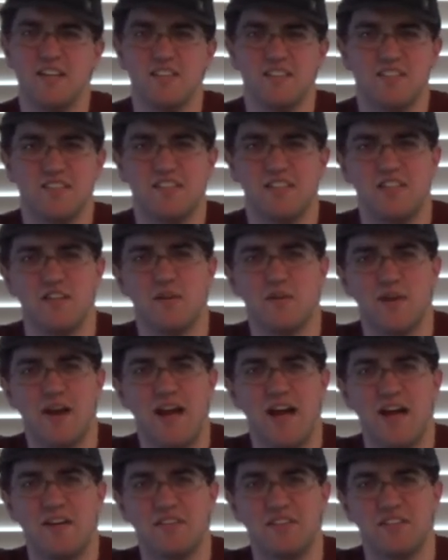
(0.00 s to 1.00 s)
sitting
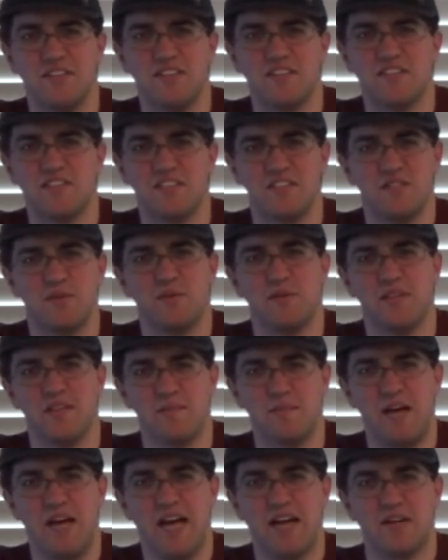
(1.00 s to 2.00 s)
around and listening to it in the
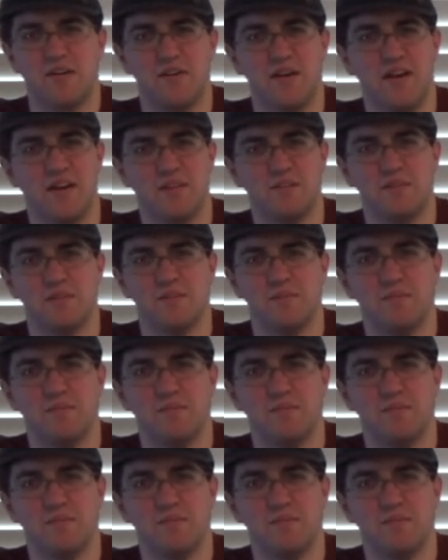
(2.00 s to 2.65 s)
background.